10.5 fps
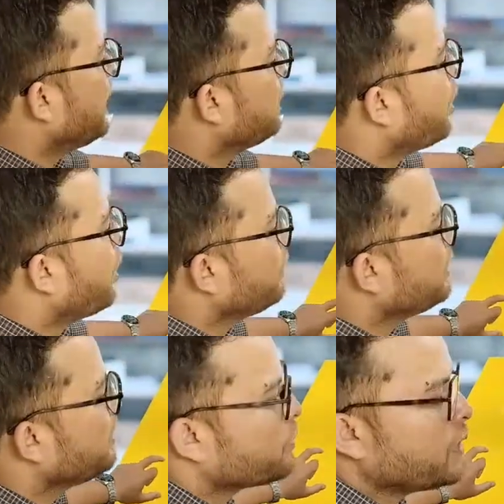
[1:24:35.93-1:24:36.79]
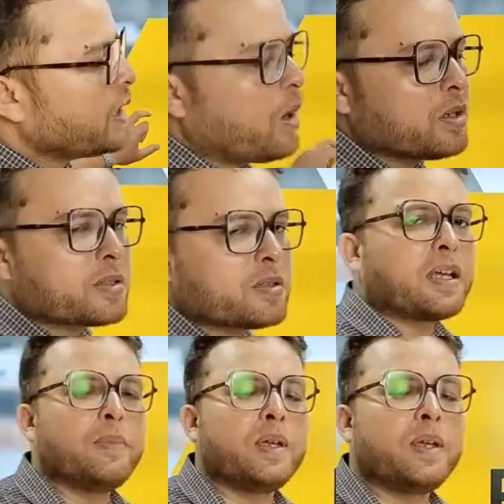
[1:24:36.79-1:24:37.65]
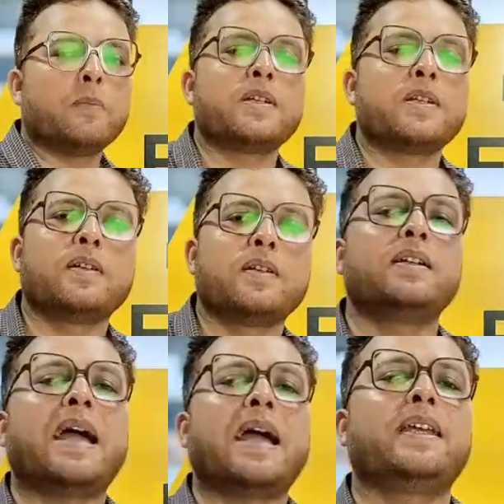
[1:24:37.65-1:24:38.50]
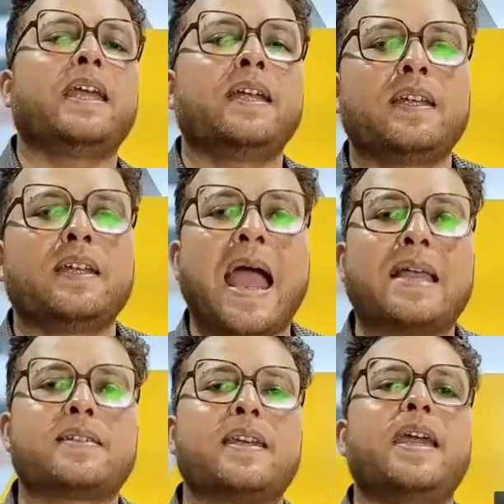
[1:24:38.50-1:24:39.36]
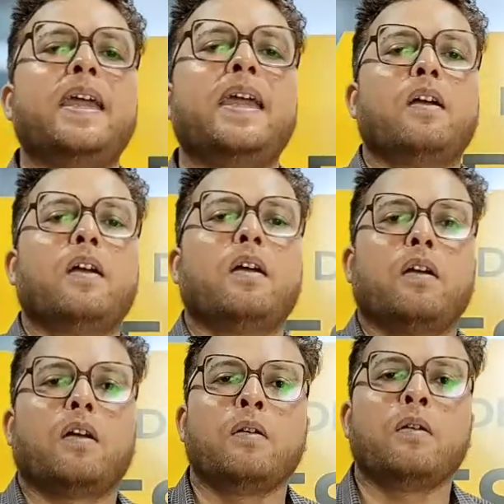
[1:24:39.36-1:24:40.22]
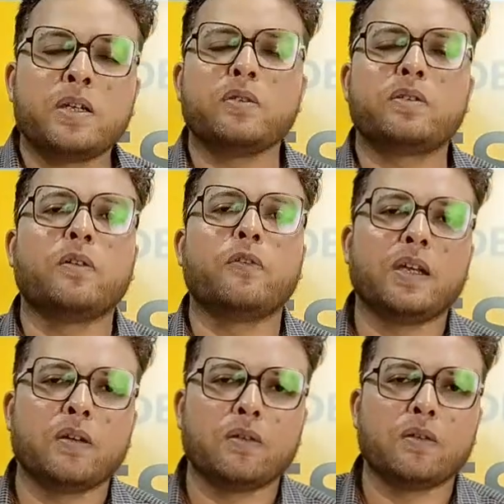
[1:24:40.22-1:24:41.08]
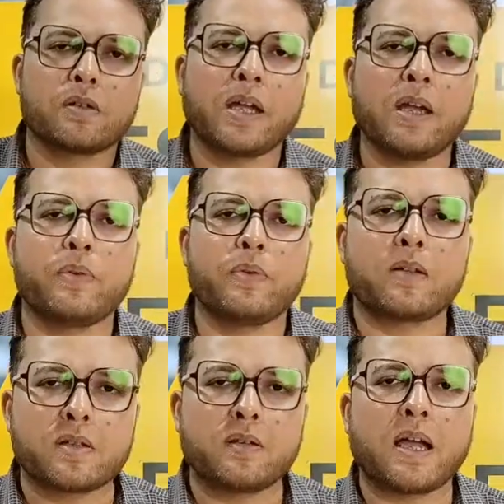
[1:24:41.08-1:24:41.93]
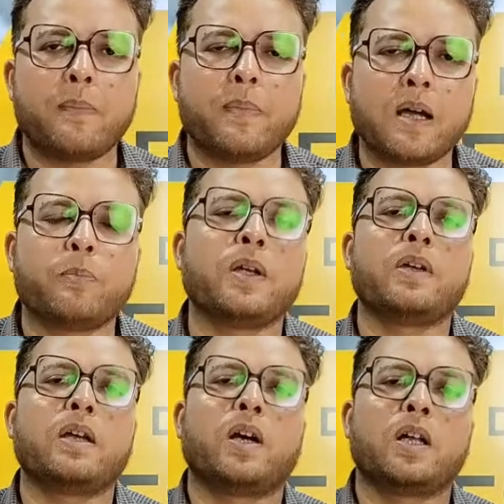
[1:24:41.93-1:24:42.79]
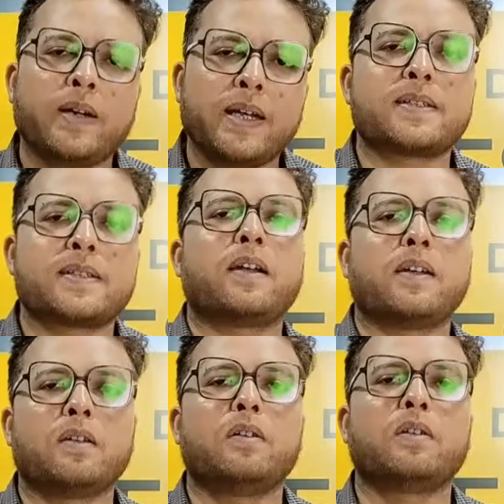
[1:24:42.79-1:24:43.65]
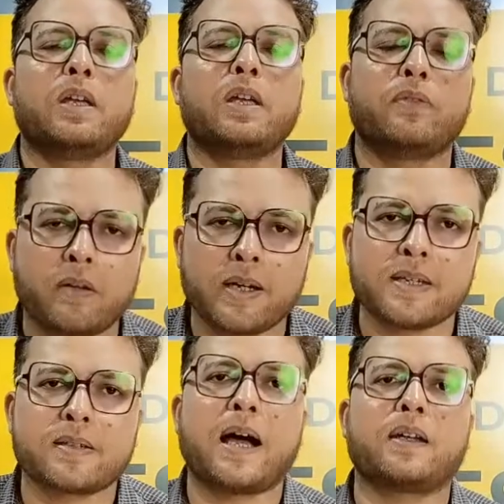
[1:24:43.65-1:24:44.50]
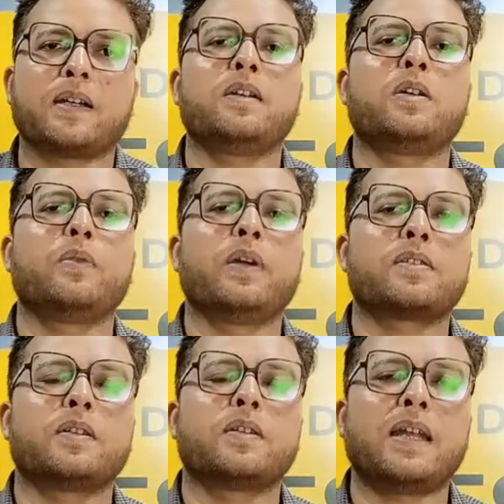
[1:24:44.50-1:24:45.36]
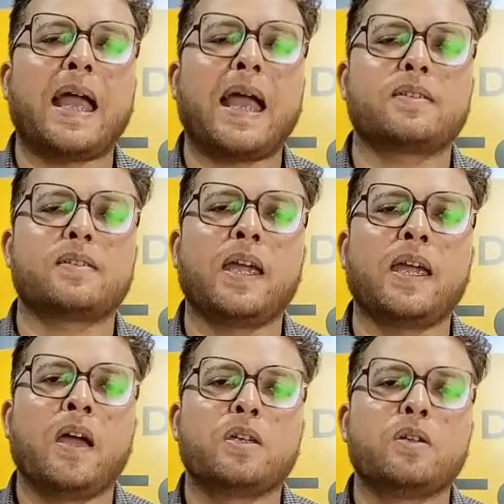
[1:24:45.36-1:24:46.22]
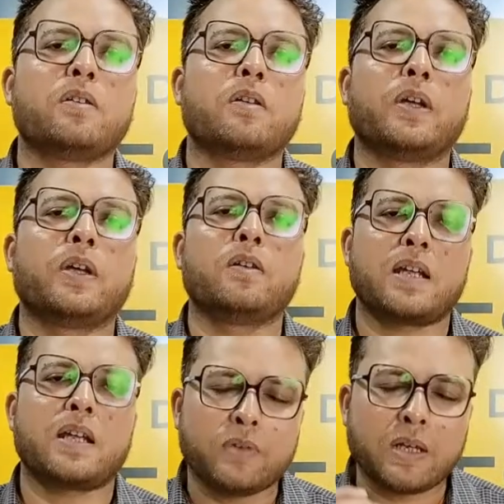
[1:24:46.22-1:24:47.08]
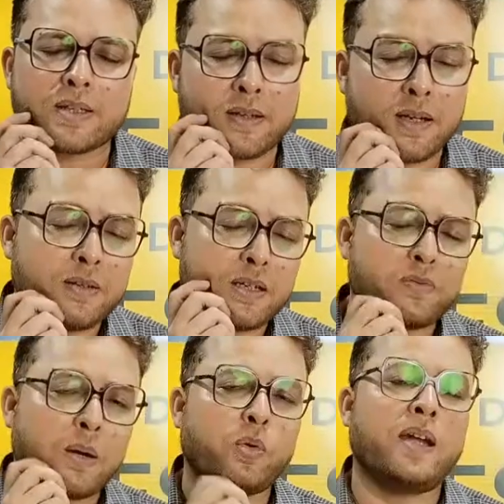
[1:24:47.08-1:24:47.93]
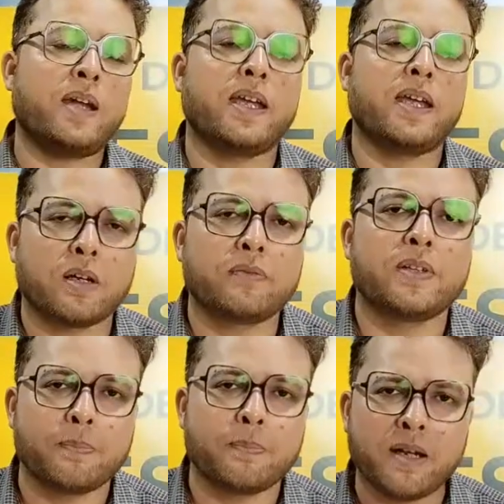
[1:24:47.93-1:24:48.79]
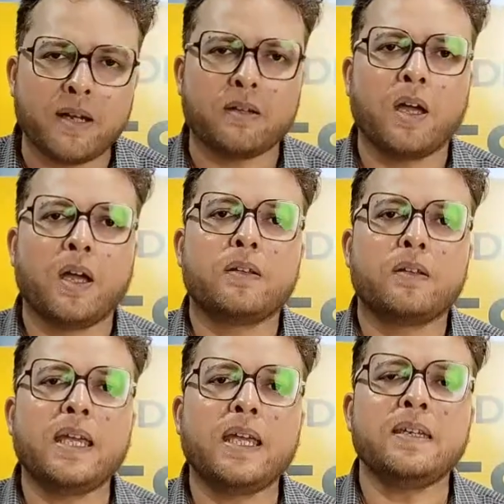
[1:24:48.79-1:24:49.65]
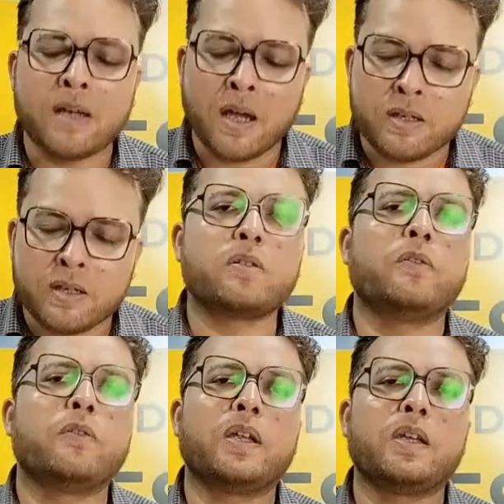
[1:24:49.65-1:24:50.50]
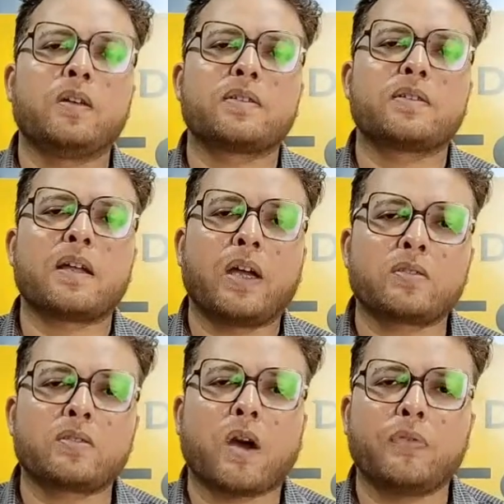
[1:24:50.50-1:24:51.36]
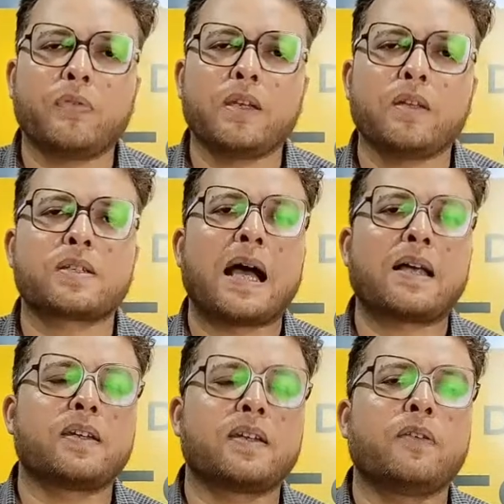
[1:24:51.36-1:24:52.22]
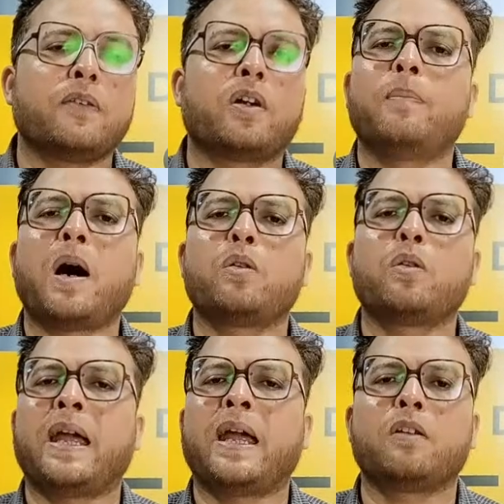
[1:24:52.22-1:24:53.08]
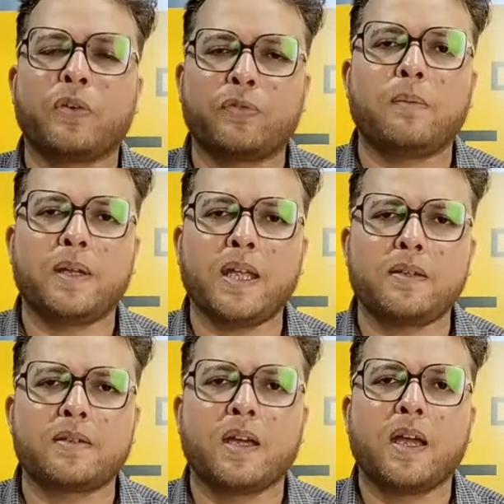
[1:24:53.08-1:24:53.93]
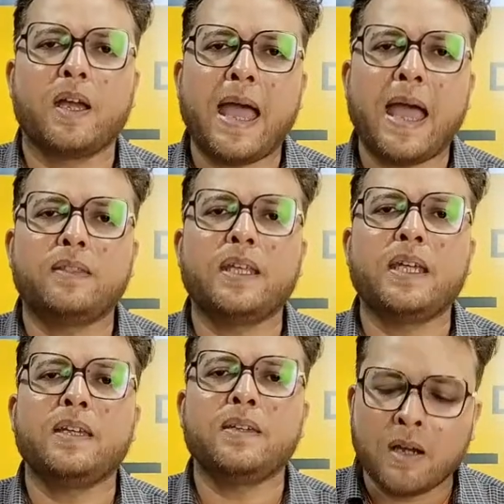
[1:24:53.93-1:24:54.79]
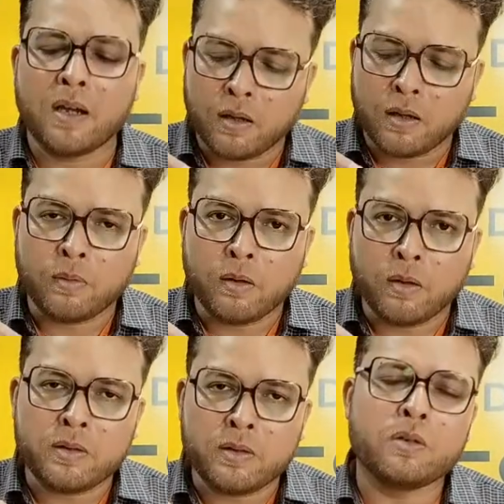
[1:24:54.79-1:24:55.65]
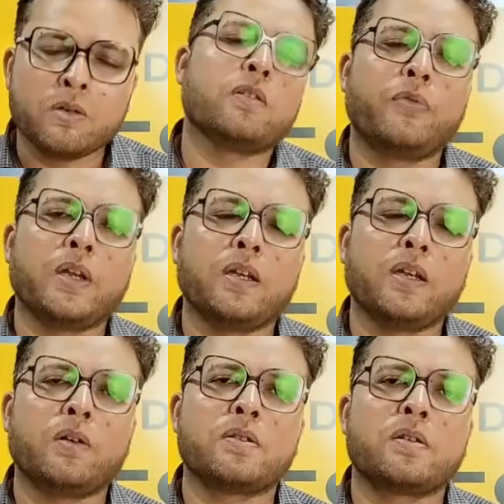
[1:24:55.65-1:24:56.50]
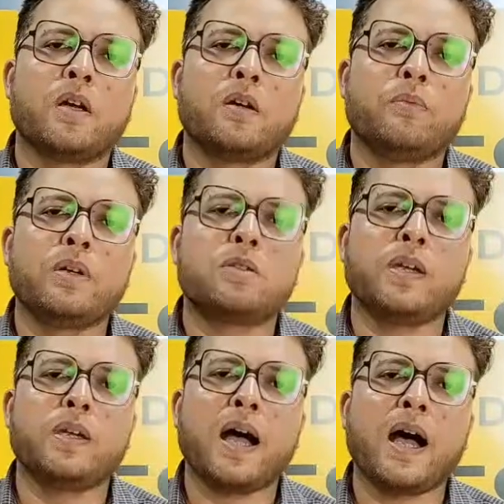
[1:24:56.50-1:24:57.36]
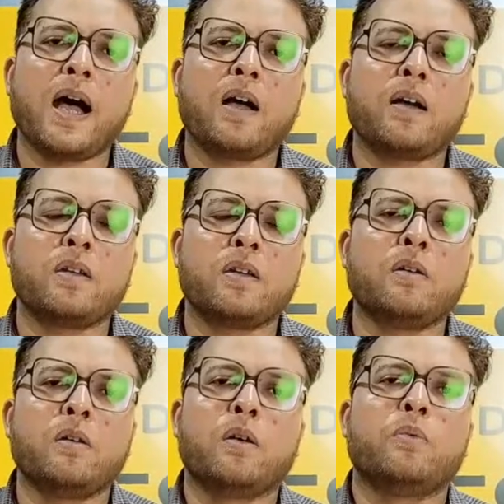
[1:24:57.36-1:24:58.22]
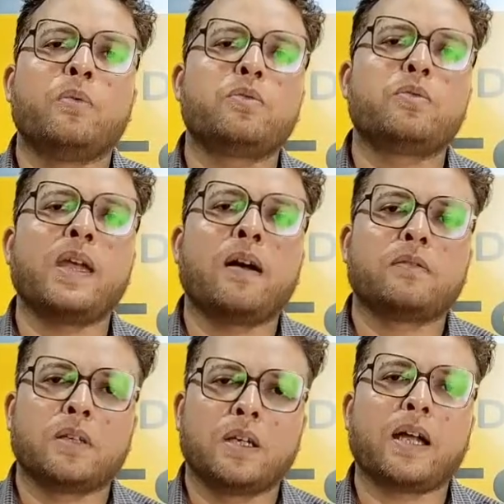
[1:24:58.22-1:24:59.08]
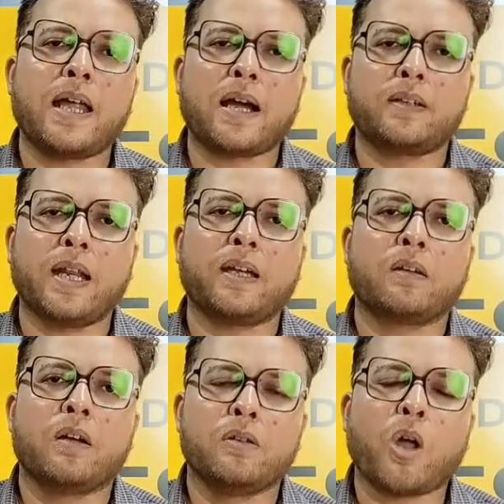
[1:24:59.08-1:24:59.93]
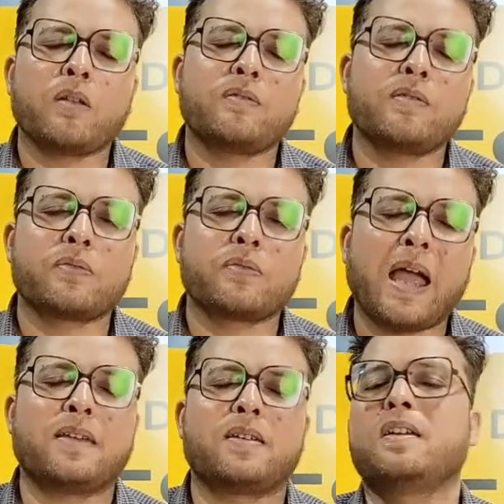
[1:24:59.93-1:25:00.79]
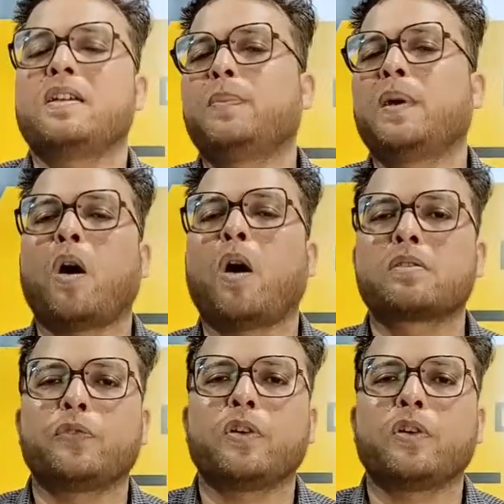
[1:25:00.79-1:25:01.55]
along with this, we are also coming up with certain dedicated essay YouTube videos. Okay, we are also coming up with, we have already started doing certain essay YouTube videos, and we have started this from 20th of this month. These YouTube videos are very short videos lasting for about 10 to 15 minutes, and these YouTube videos which we are conducting not just for essays but also for